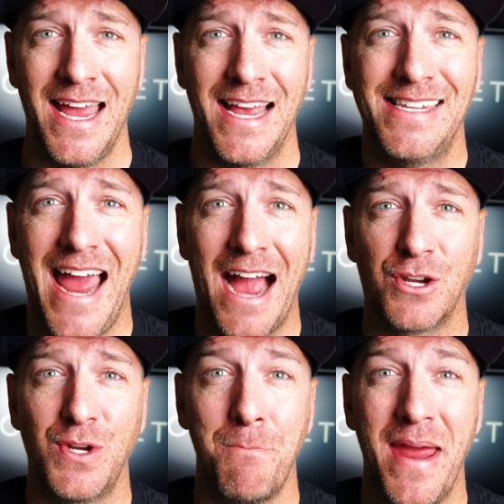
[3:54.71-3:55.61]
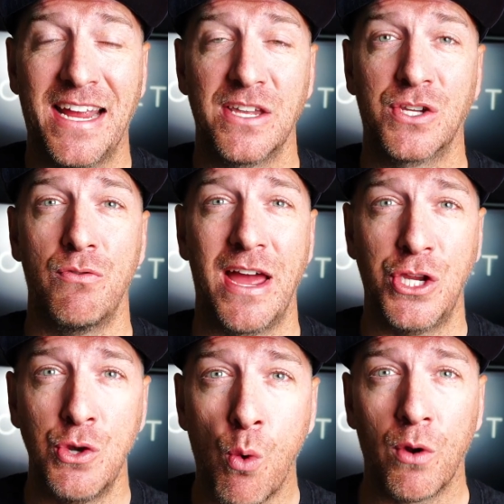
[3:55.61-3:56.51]
is to actually make it so that
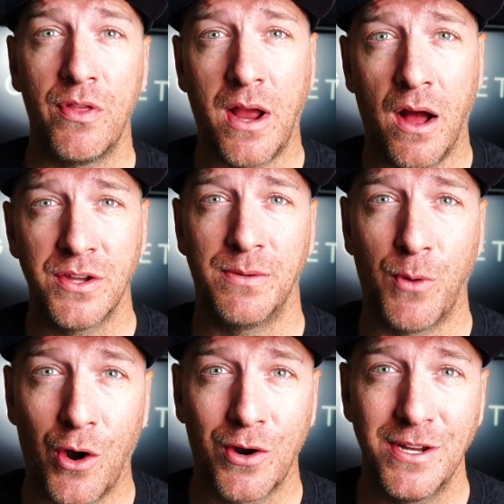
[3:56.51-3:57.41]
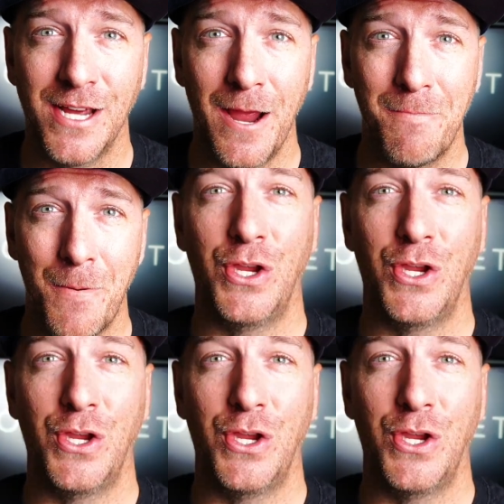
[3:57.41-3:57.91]
you're the customer archetype.